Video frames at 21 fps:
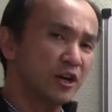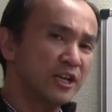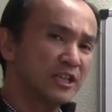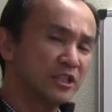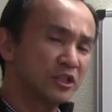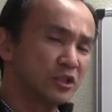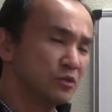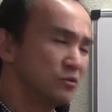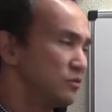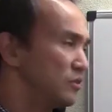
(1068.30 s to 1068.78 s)

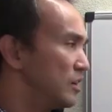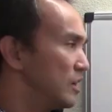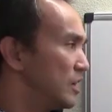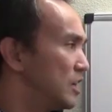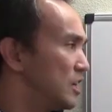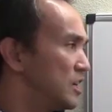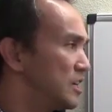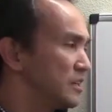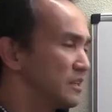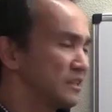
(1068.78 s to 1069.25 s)

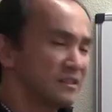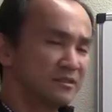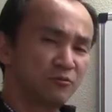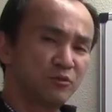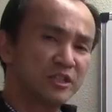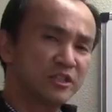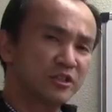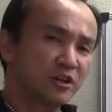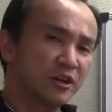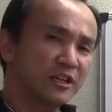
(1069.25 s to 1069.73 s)
learn
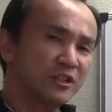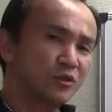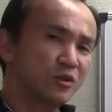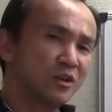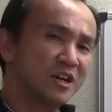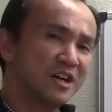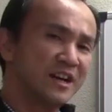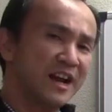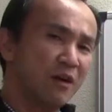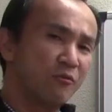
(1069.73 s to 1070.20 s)

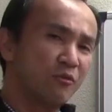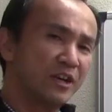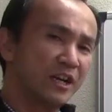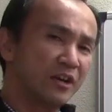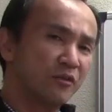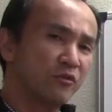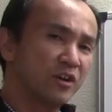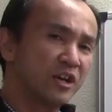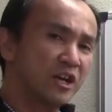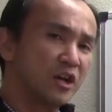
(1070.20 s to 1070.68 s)
how we can
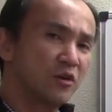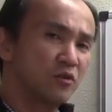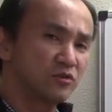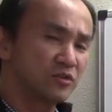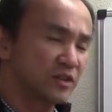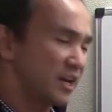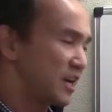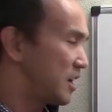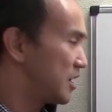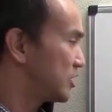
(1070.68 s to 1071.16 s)
reduce
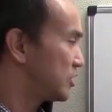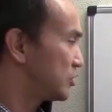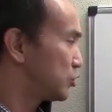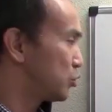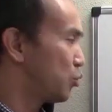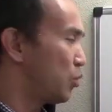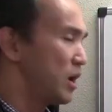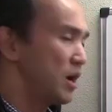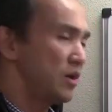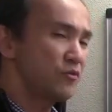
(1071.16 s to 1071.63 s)
a
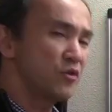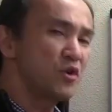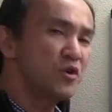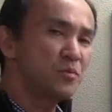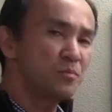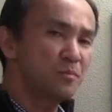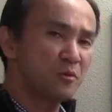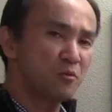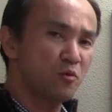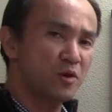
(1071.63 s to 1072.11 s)
square root
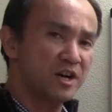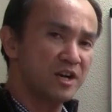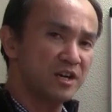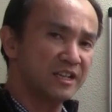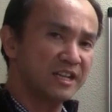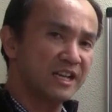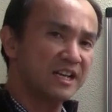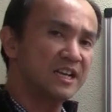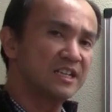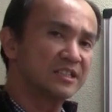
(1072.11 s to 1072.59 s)
where
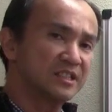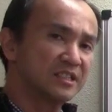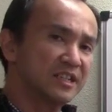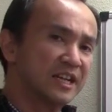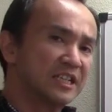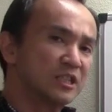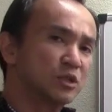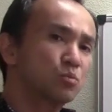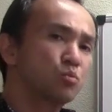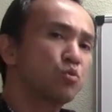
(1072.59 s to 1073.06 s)
there is an
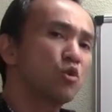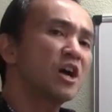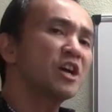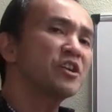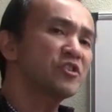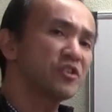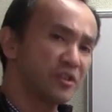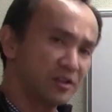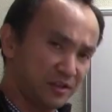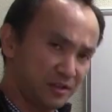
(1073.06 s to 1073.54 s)

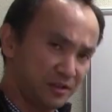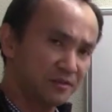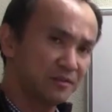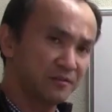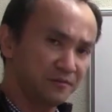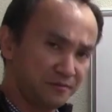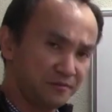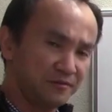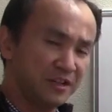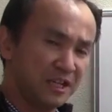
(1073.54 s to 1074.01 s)
expression
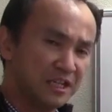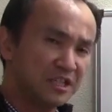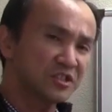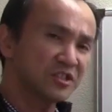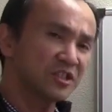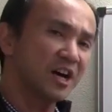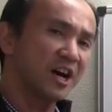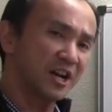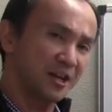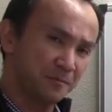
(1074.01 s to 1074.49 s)

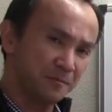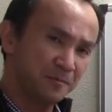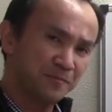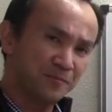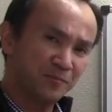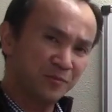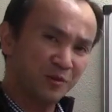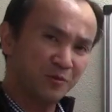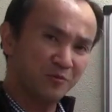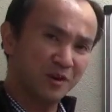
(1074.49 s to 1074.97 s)
inside.
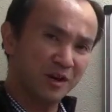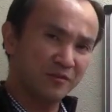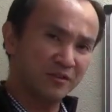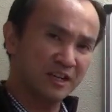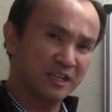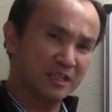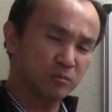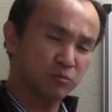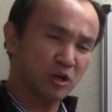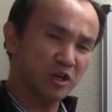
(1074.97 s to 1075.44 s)
We have an
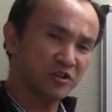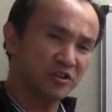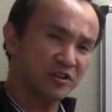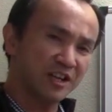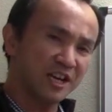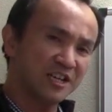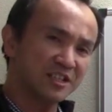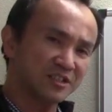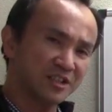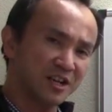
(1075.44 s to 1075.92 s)
expression
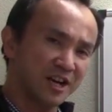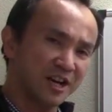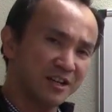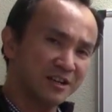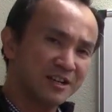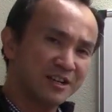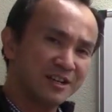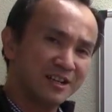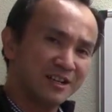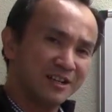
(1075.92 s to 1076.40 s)
inside.
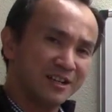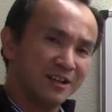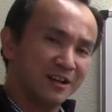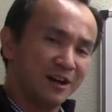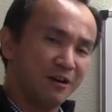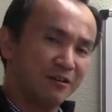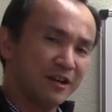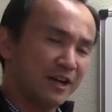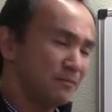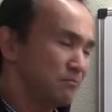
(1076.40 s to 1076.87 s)

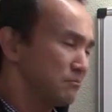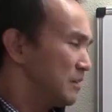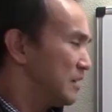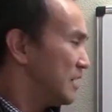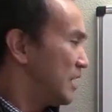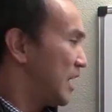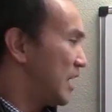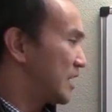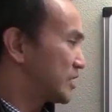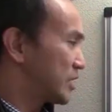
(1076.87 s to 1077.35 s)
Okay?
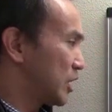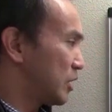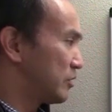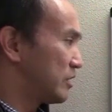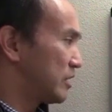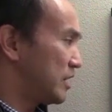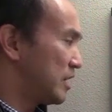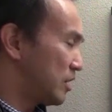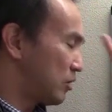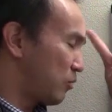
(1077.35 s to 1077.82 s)
And so
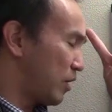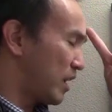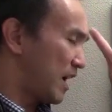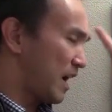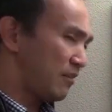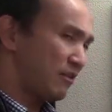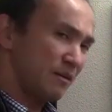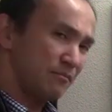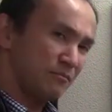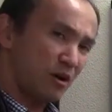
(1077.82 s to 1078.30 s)
in the way
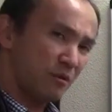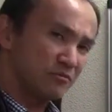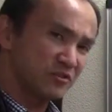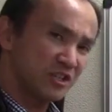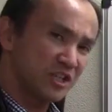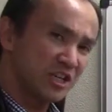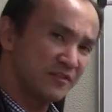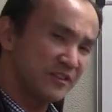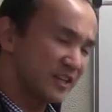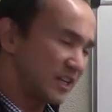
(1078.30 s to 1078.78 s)
how I'm
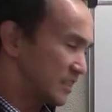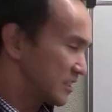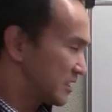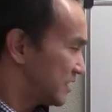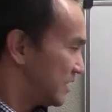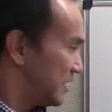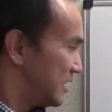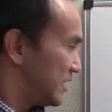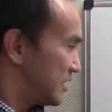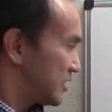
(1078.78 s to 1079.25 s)
observing it,
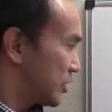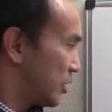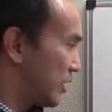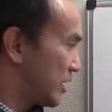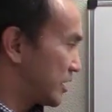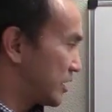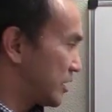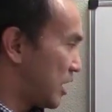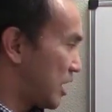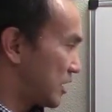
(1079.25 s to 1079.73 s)
so
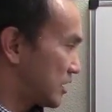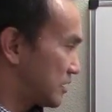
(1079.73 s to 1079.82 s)
the